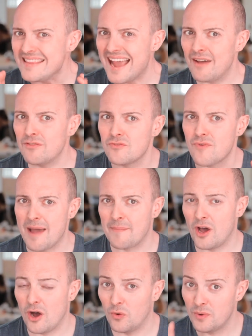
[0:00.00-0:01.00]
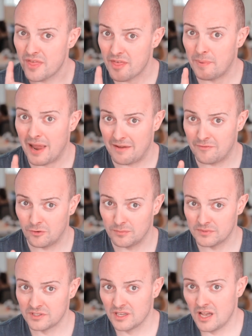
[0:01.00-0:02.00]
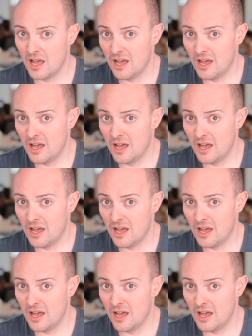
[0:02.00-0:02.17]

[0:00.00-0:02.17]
down the rabbit hole with other platforms.